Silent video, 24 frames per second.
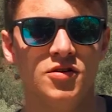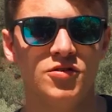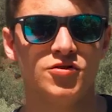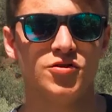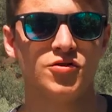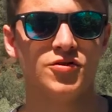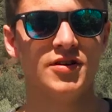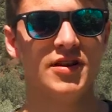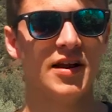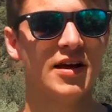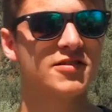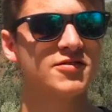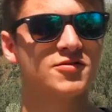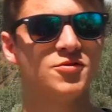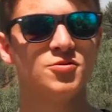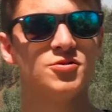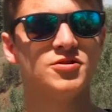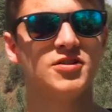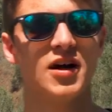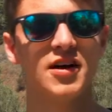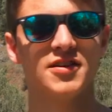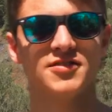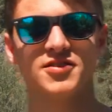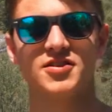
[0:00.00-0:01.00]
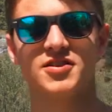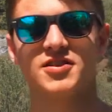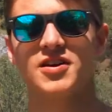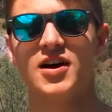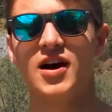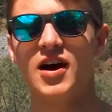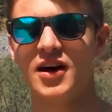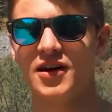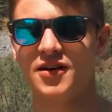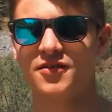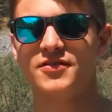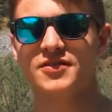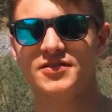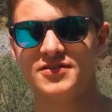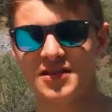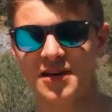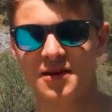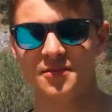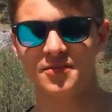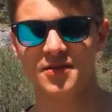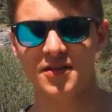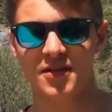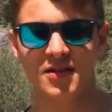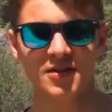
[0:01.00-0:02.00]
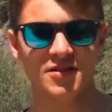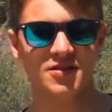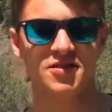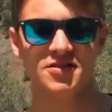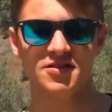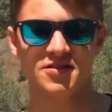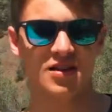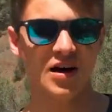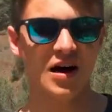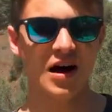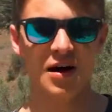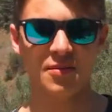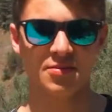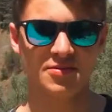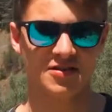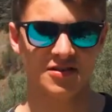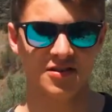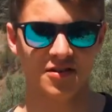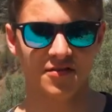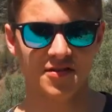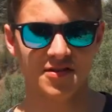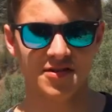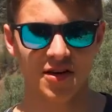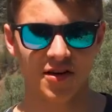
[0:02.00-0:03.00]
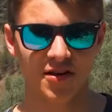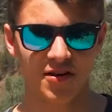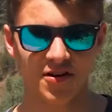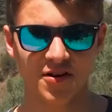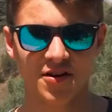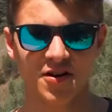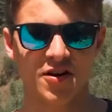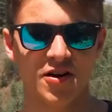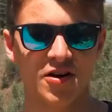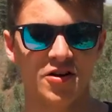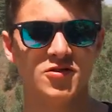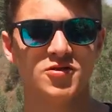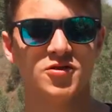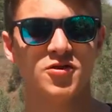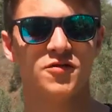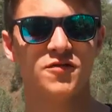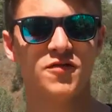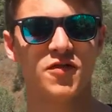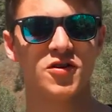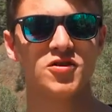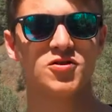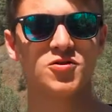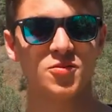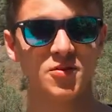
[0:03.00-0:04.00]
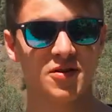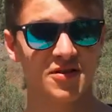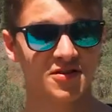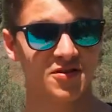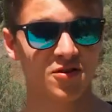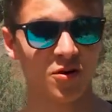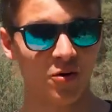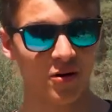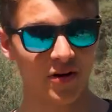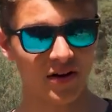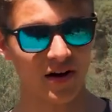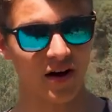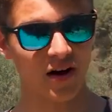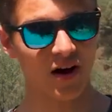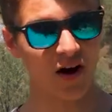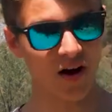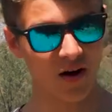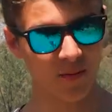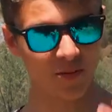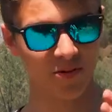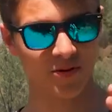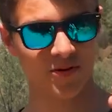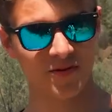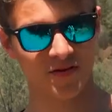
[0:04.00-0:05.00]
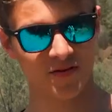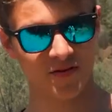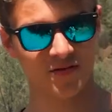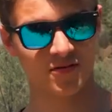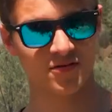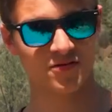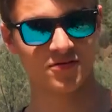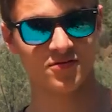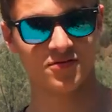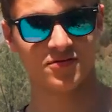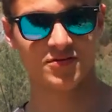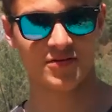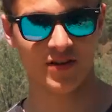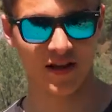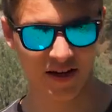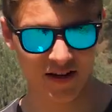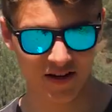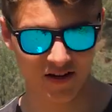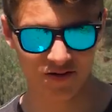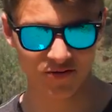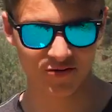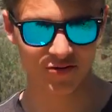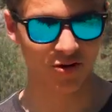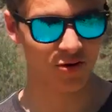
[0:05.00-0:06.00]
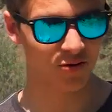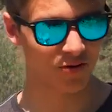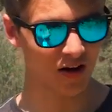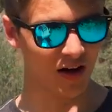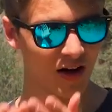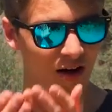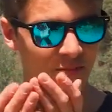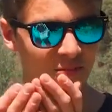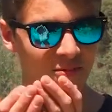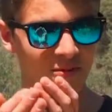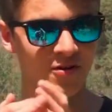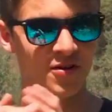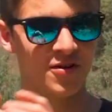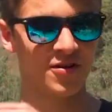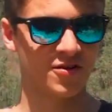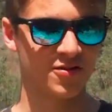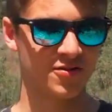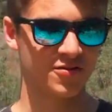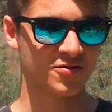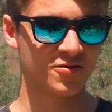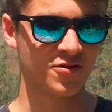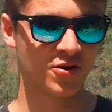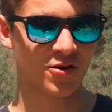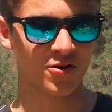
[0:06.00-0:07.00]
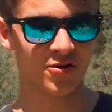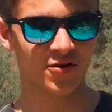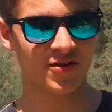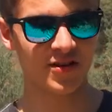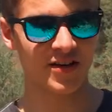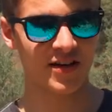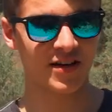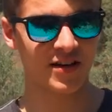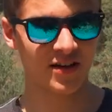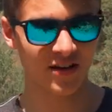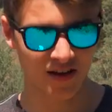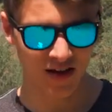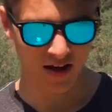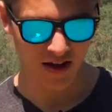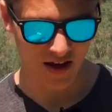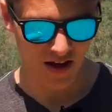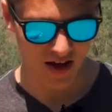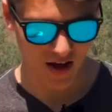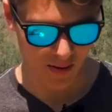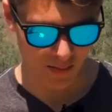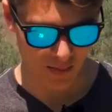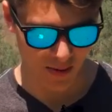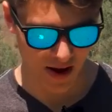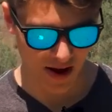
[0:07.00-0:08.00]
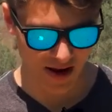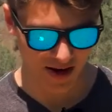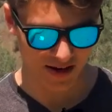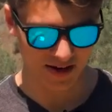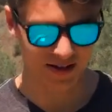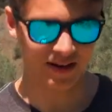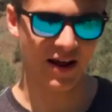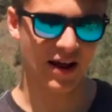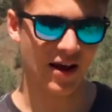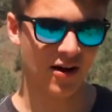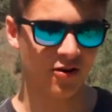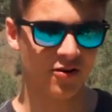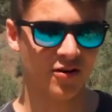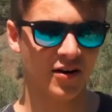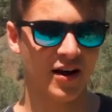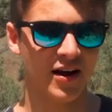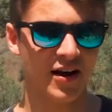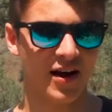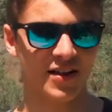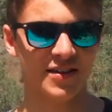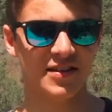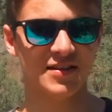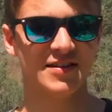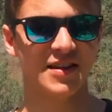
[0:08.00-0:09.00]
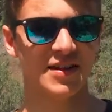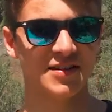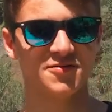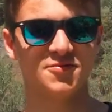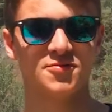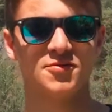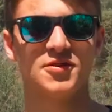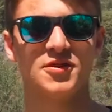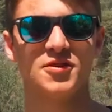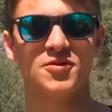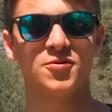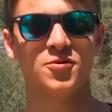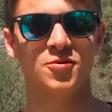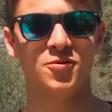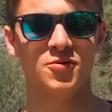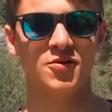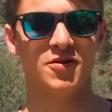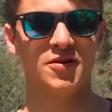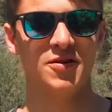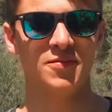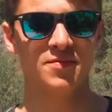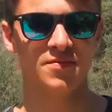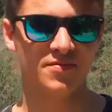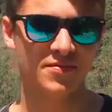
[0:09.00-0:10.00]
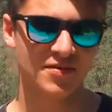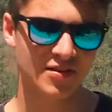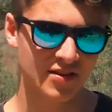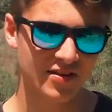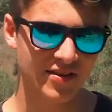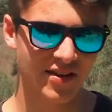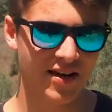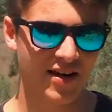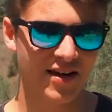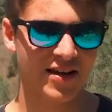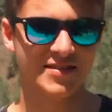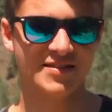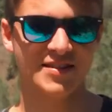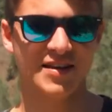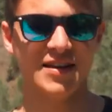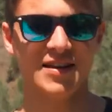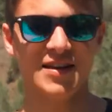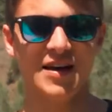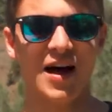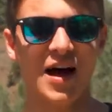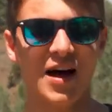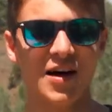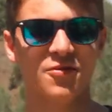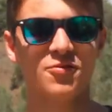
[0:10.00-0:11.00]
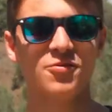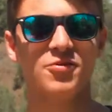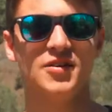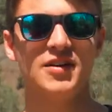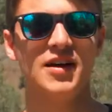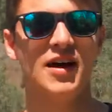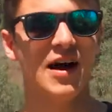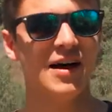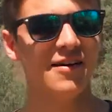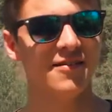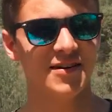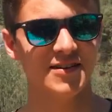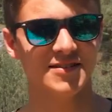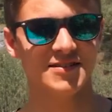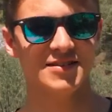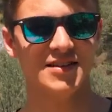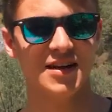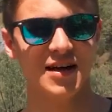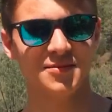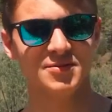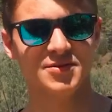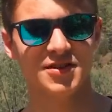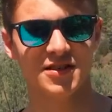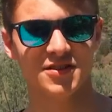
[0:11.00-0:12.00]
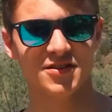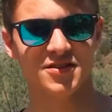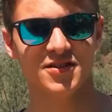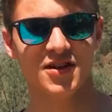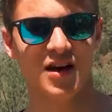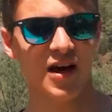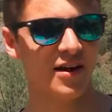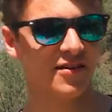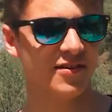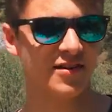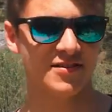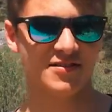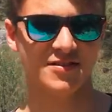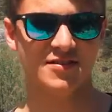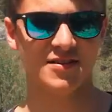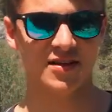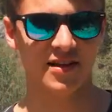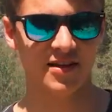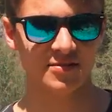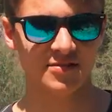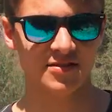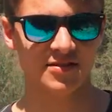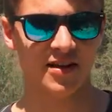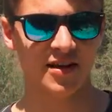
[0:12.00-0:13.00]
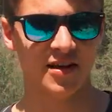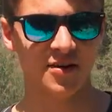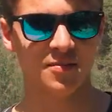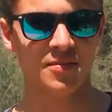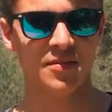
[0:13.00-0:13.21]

So the next two shots are kind of the same thing, just opposite of each other. So the first one is going up, taking your drone up, circling, and panning down. And I think that's really cool to, like I said, it really highlights an object or highlights a landscape.